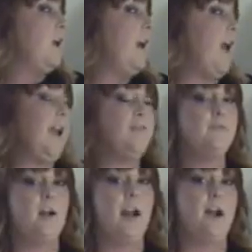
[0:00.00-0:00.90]
A
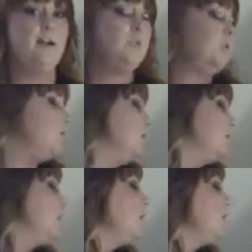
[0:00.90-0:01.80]
for ash.
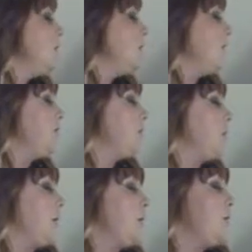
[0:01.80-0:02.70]
You have your
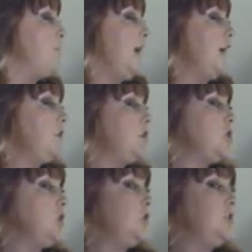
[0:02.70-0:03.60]
pearl
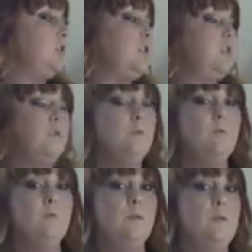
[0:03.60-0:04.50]
beige,
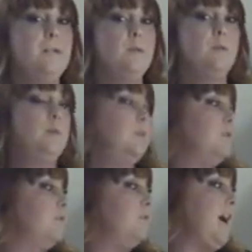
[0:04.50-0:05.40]
2, which is a
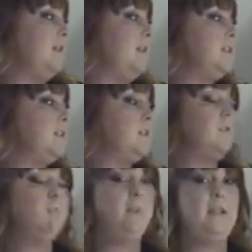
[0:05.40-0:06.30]
blue violet,
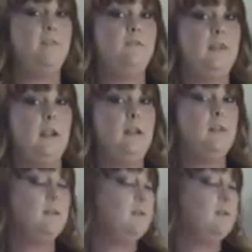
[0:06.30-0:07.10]
BV.